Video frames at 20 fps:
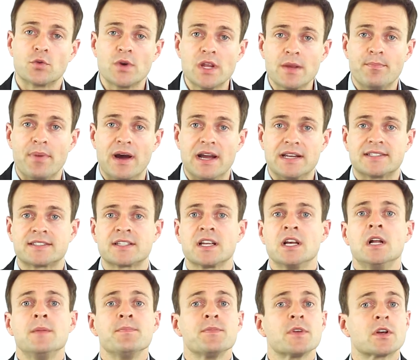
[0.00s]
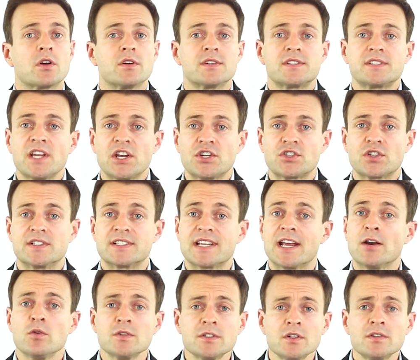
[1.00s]
rebates, concessions,
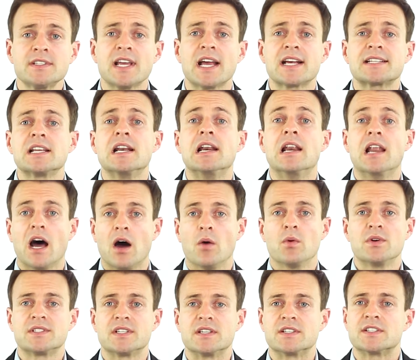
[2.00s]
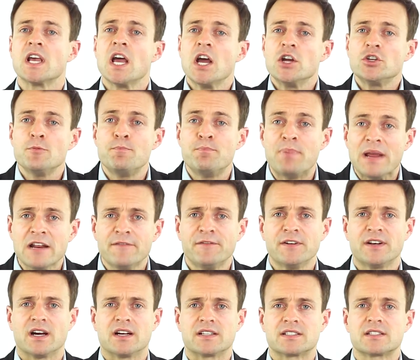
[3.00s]
and also tax allowances to
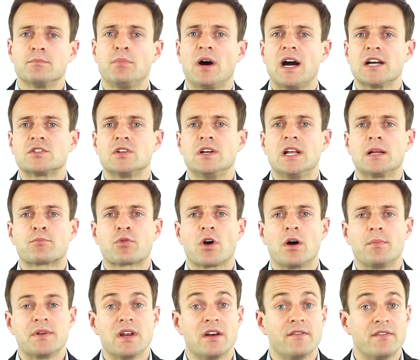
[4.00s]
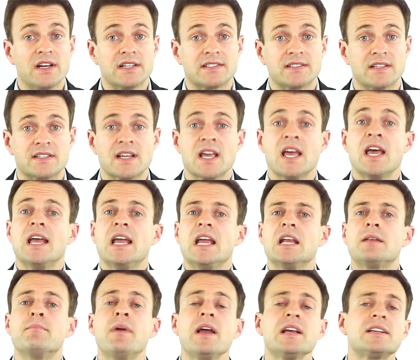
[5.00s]
benefit us, the buy-to-let property investors.
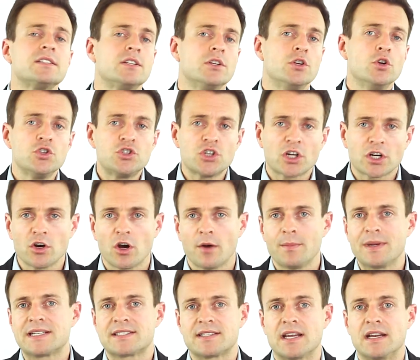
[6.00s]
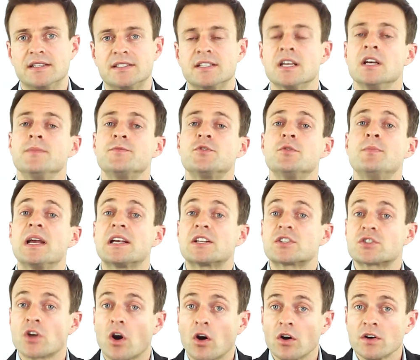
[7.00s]
It makes huge economic sense to make
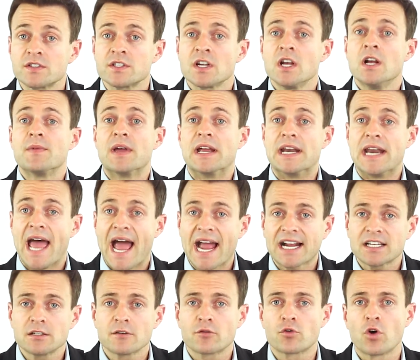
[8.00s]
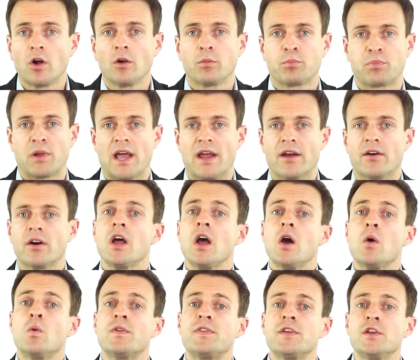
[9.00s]
SARS an active role player
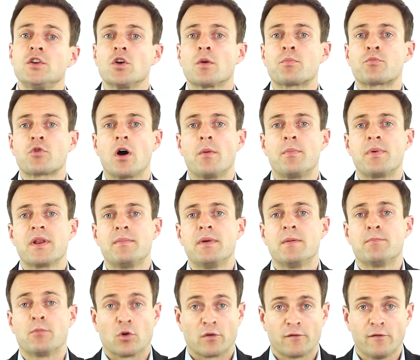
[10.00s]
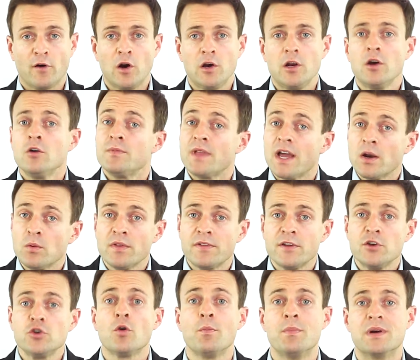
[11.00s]
within your property portfolio and
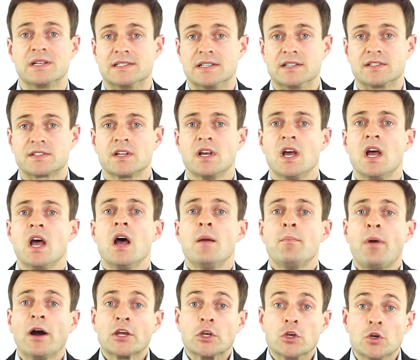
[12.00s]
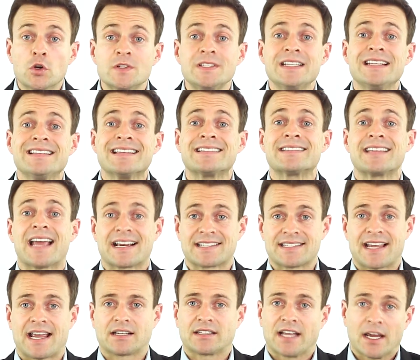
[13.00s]
within your business. By using the
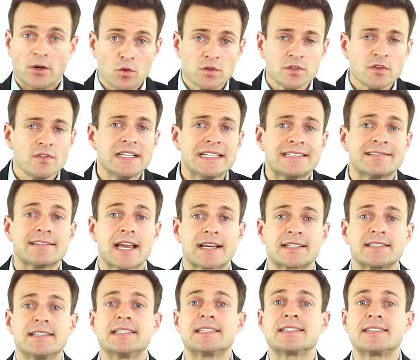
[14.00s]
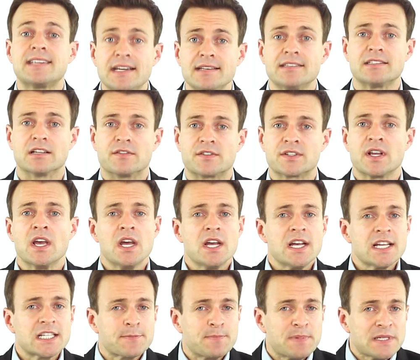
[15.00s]
Tax Act and also these tax incentives,
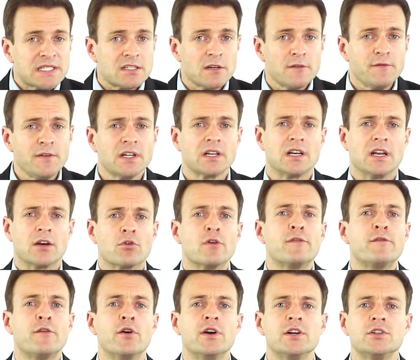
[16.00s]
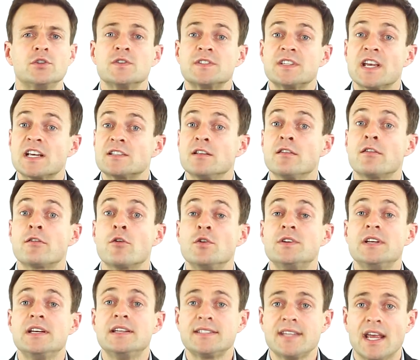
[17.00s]
specifically referring to Section
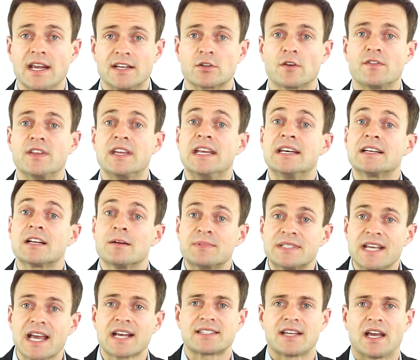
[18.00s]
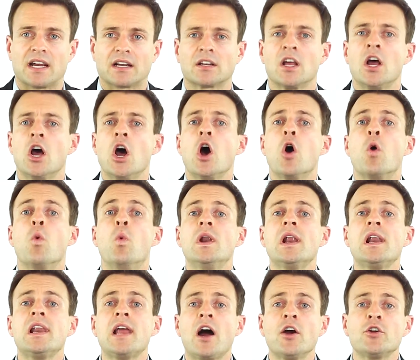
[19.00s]
13(6) of the Income Tax Act,
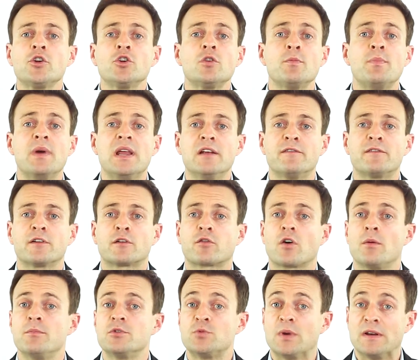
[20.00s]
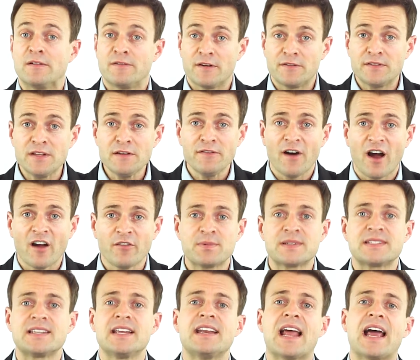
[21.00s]
will allow you to benefit from between
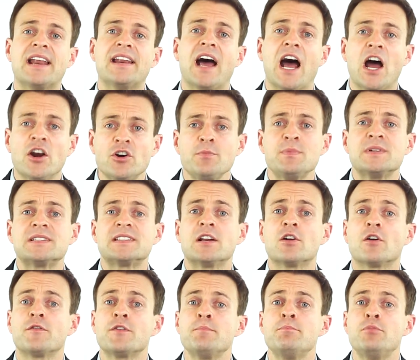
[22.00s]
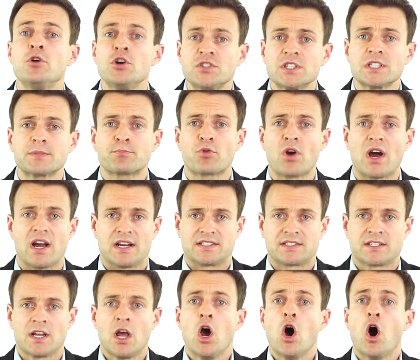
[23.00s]
55% and 100% of the purchase
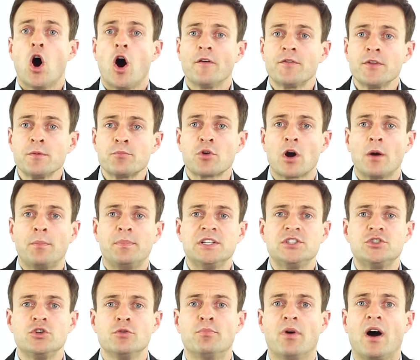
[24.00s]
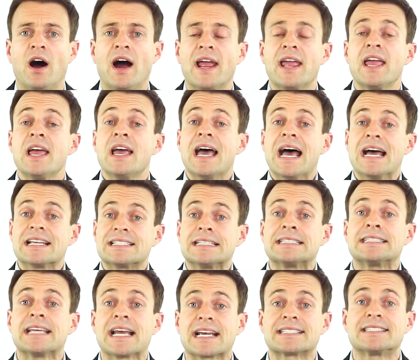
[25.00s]
price of the properties you buy as a
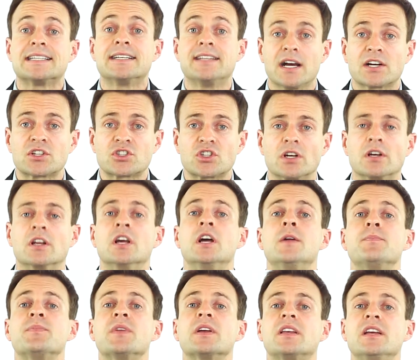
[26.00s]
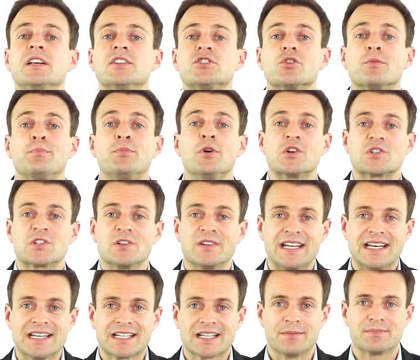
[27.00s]
tax deduction against your personal
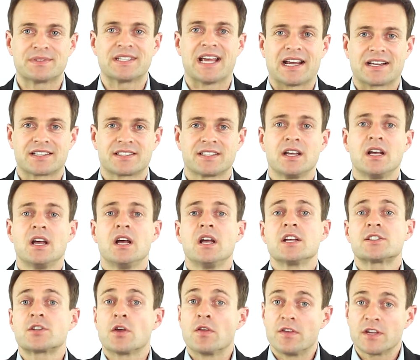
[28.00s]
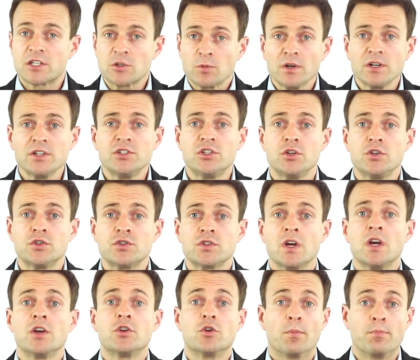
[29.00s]
income tax. So this will reduce
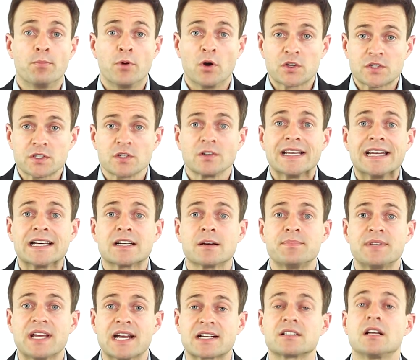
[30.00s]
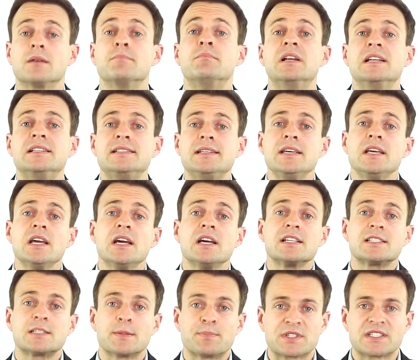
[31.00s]
your personal income tax liability
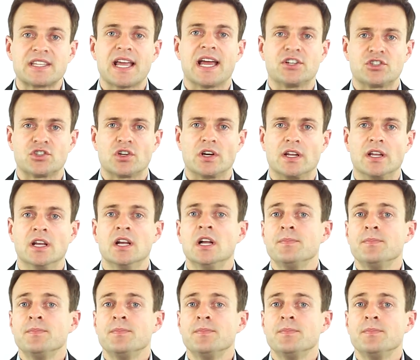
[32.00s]
substantially.